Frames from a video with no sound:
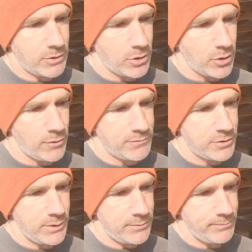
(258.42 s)
curve
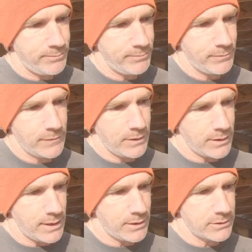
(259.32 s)
to it. You
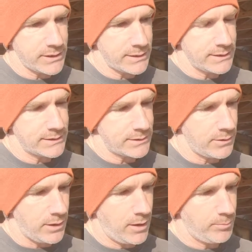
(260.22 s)
know, it kind of goes like this, a
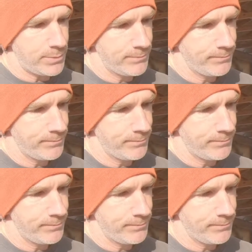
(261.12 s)
little hump.